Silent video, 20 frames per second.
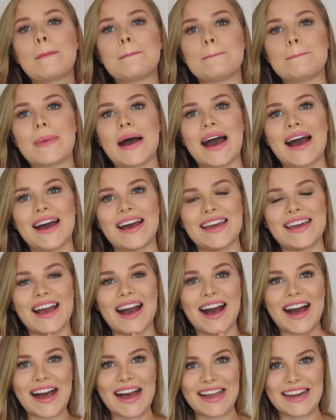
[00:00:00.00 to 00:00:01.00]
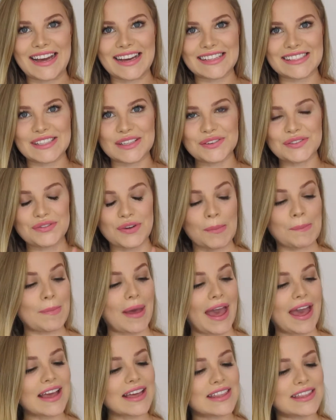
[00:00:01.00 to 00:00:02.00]
my highlighter from
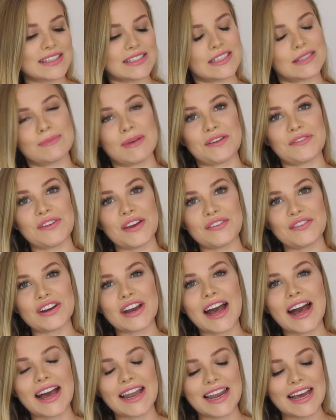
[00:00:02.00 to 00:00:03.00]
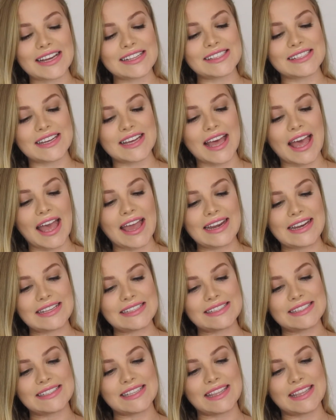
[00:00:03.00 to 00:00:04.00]
MAC. This is my favorite highlighter and
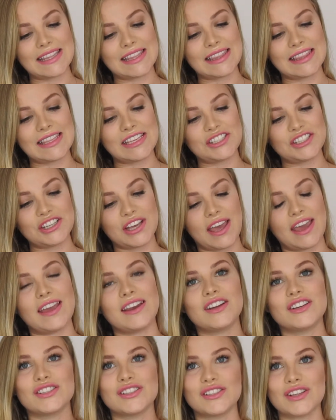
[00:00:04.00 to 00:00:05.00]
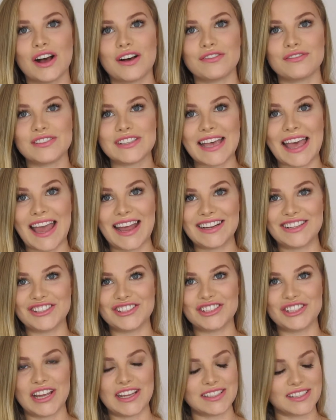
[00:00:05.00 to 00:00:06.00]
it's in the shade Soft
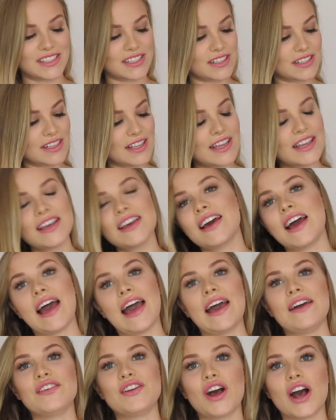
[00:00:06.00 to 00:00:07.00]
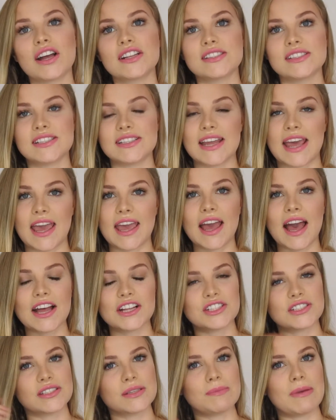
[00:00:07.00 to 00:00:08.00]
and Gentle. I have it on today. I
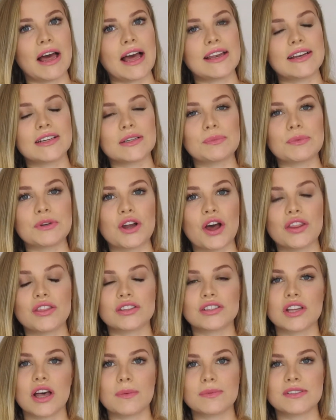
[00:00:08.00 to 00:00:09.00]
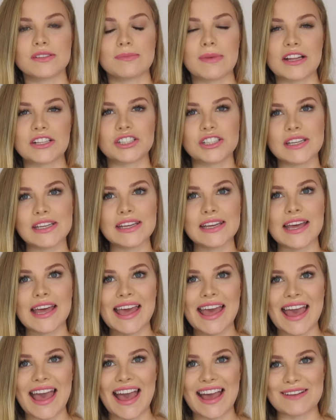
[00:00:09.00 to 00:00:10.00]
just apply a little bit on the tops of my cheek
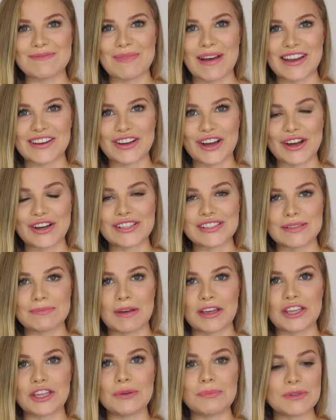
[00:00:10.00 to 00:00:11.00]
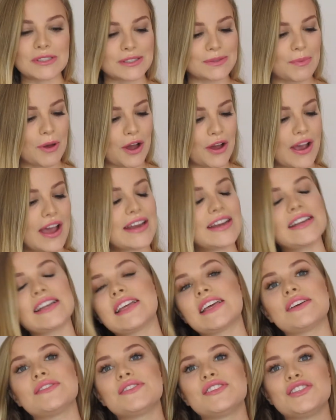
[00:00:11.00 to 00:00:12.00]
and my nose and my cupid's bow, and it
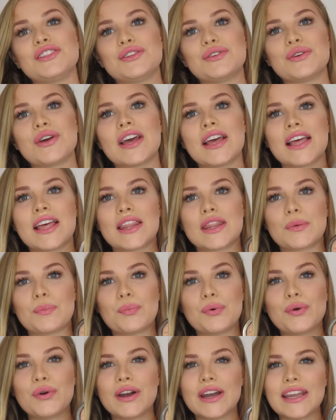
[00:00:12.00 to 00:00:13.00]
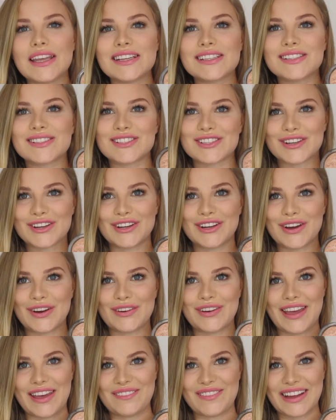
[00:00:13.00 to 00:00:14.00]
gives you the prettiest
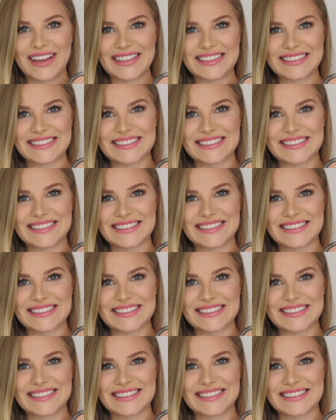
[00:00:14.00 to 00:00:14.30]
glow ever.